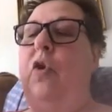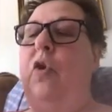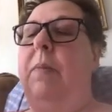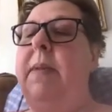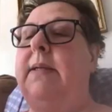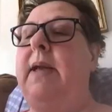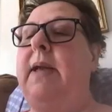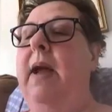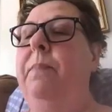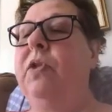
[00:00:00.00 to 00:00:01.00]
commit
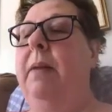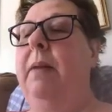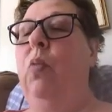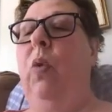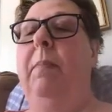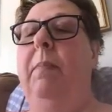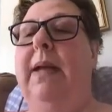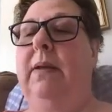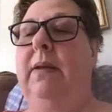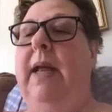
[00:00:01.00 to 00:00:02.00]
10% more
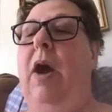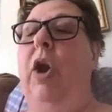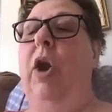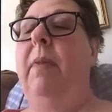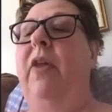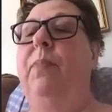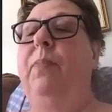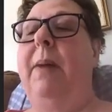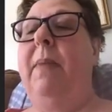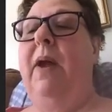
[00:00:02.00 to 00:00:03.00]
mentally on a
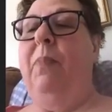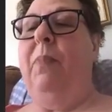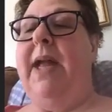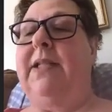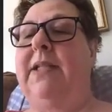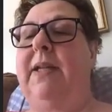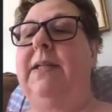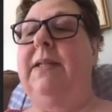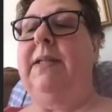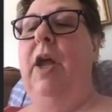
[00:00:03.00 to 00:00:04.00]
month-by-month basis,
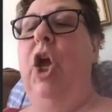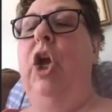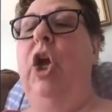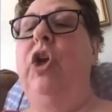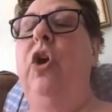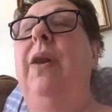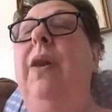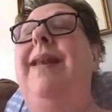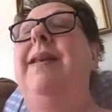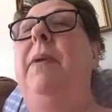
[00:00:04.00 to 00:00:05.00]
you'll
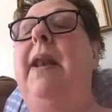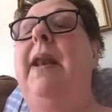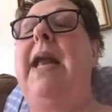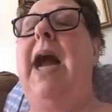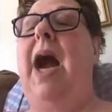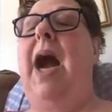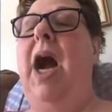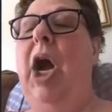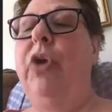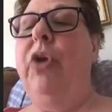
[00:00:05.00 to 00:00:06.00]
end up hitting
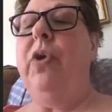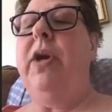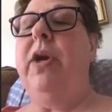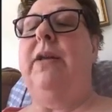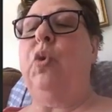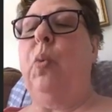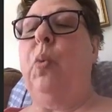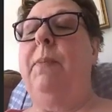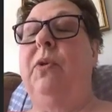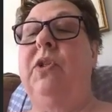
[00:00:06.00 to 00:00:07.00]

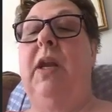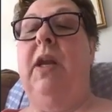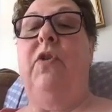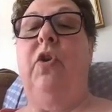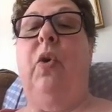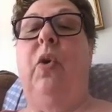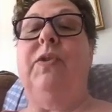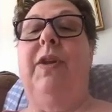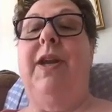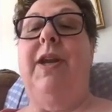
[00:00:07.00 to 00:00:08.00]
120% of your goals
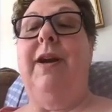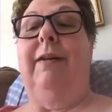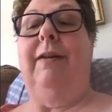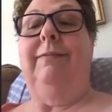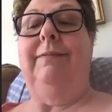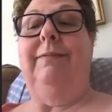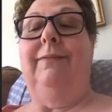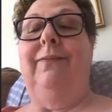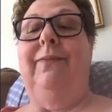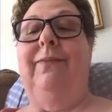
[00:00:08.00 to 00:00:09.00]
in a year.
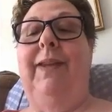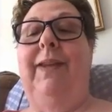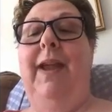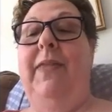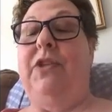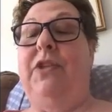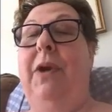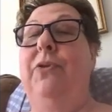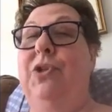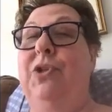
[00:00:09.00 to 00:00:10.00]
That's
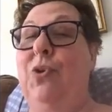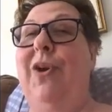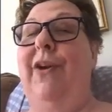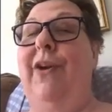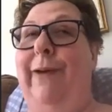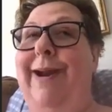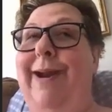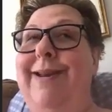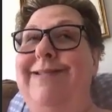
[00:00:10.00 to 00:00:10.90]
rather extraordinary, right?